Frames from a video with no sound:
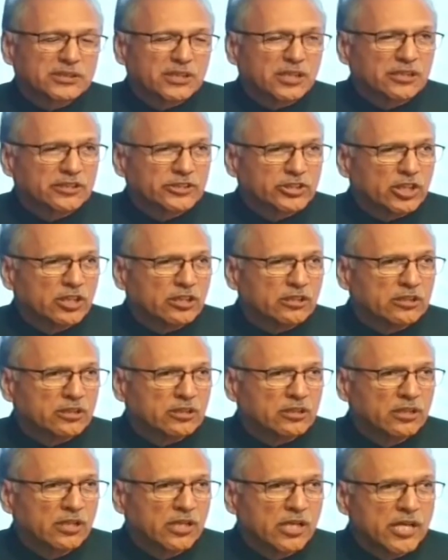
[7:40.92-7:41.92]
shelter.
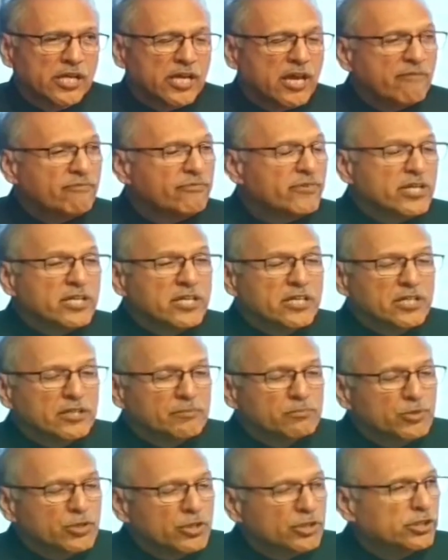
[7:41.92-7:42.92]
Every
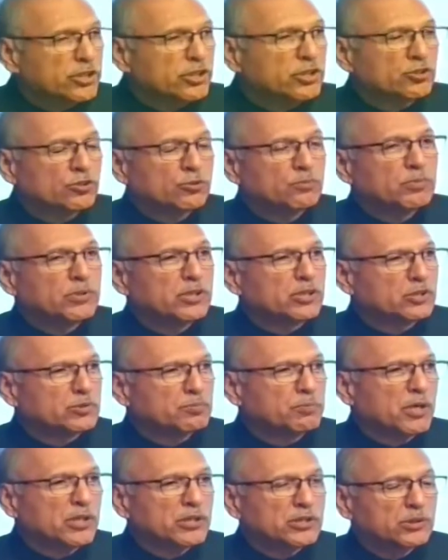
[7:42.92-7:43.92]
community should be
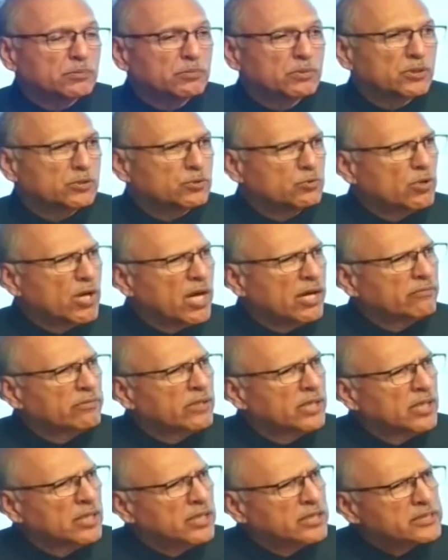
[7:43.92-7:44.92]
responsible to have
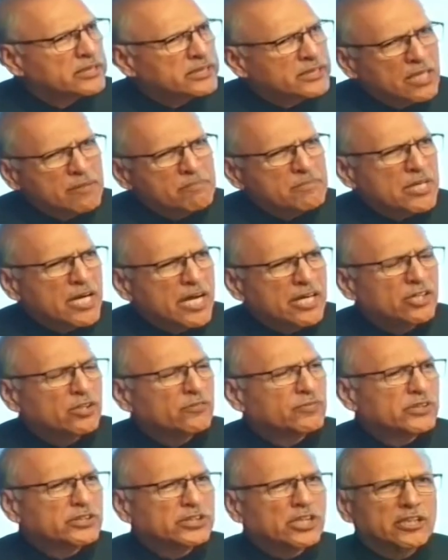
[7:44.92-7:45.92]
some kind of
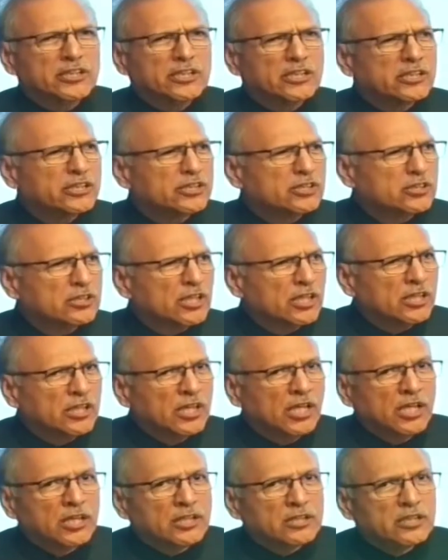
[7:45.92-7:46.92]
a shelter.
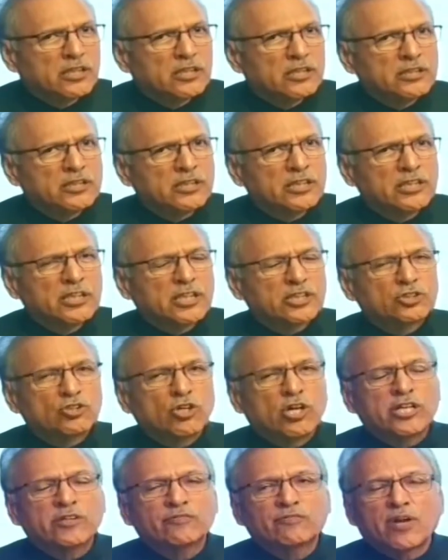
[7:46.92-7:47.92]
In the
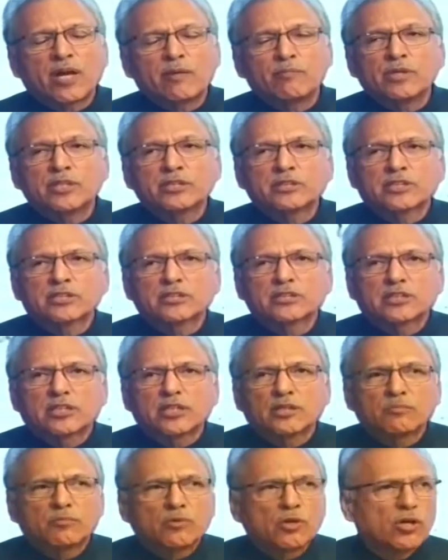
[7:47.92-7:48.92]
joint family
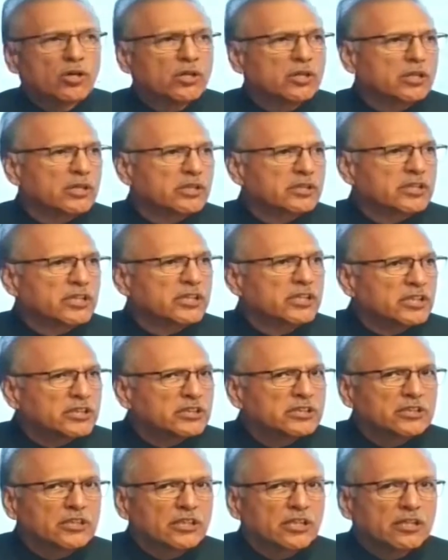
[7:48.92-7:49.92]
system, or
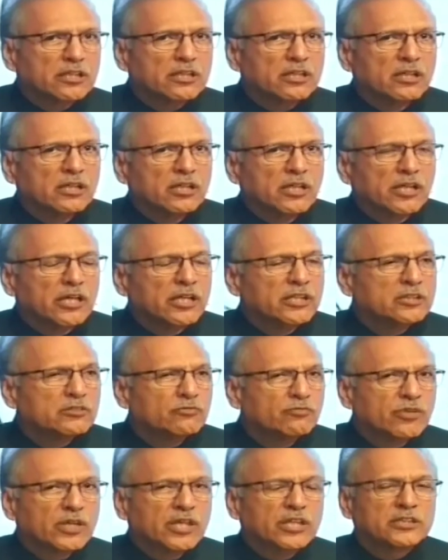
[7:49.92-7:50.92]
traditionally in
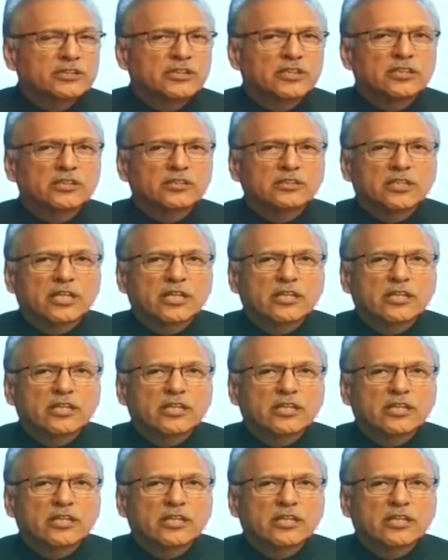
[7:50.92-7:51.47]
villages